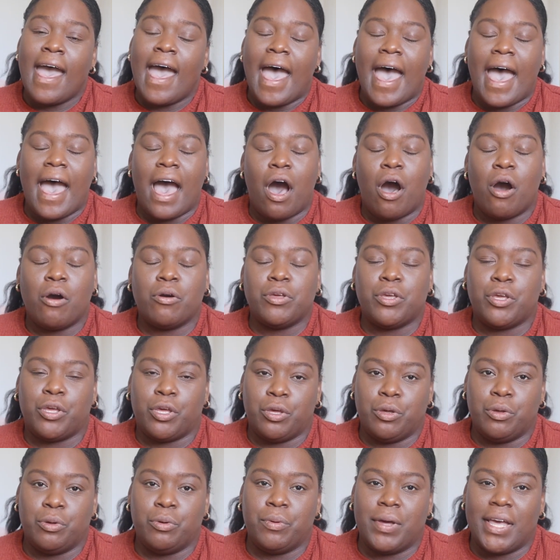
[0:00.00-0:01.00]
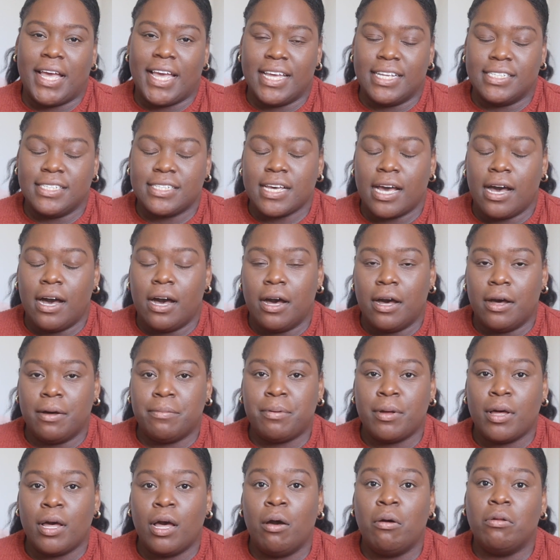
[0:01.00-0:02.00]
how you end
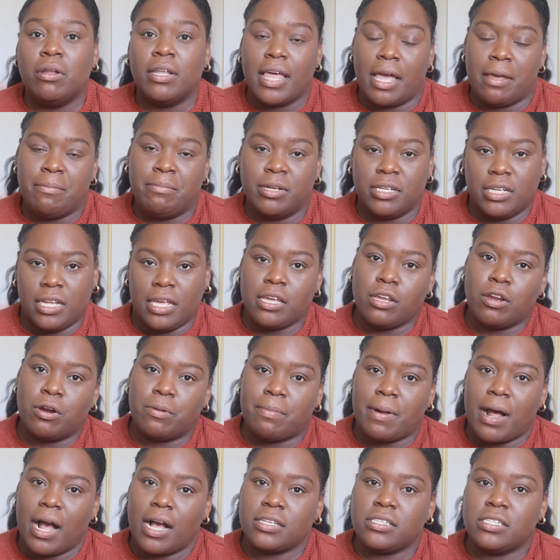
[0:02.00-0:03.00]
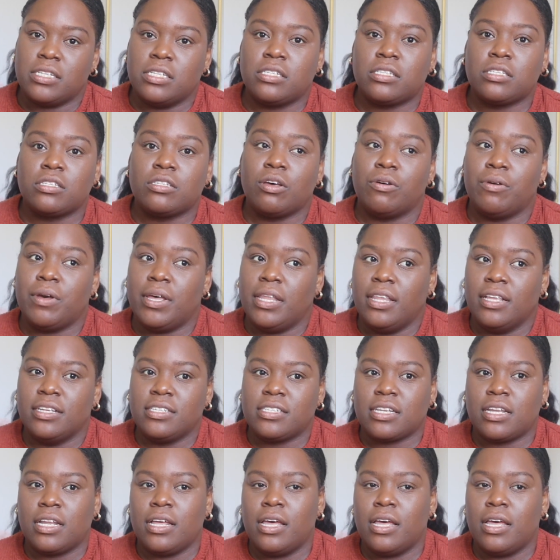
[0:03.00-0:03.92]
up labeling your boxes. So in this